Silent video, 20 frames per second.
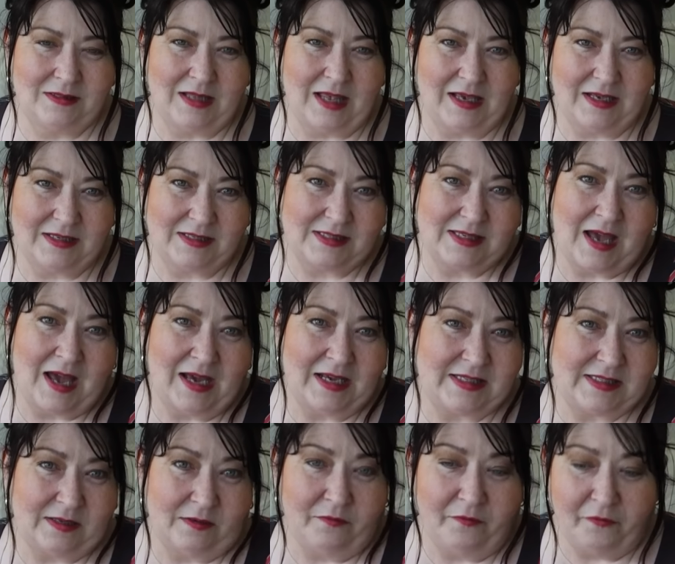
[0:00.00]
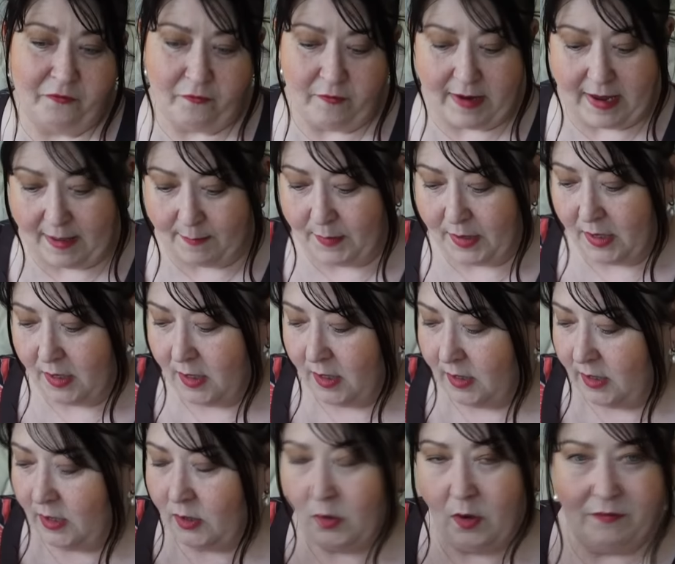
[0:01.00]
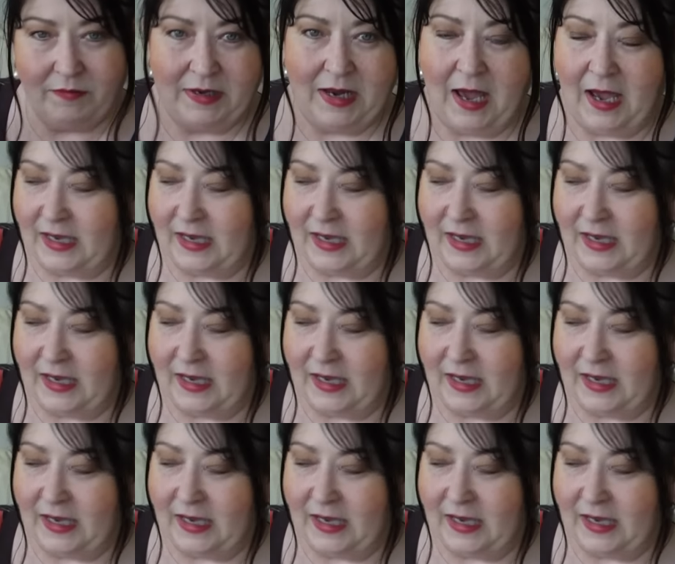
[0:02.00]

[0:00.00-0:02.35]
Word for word: like size and frame, you know, and